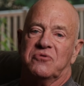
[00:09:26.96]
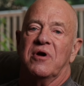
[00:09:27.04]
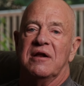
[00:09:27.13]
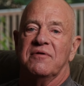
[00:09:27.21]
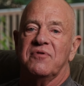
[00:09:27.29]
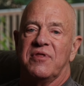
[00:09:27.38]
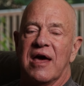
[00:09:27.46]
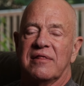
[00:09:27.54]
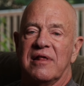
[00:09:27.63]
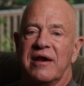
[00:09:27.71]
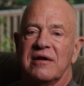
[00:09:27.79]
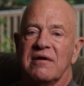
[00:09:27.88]
be training for the
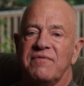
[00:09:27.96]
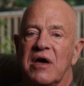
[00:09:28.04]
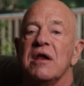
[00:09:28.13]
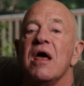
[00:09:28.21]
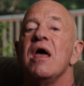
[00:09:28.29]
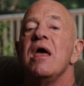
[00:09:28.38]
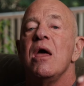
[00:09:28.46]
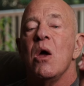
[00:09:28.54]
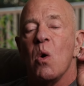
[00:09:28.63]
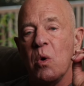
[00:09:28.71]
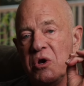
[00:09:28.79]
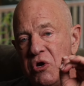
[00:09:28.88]
athletic event.
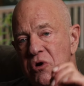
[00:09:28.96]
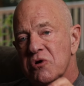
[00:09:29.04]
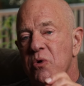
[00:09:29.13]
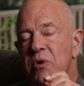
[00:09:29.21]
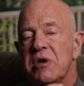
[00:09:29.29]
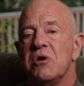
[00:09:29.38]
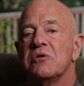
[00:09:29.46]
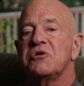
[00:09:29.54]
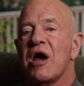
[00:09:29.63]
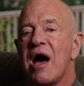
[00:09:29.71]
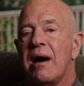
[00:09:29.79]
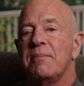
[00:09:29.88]
When you're doing your
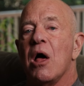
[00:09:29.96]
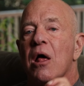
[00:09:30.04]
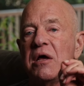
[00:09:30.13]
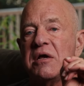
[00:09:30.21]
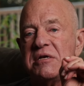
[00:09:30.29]
job,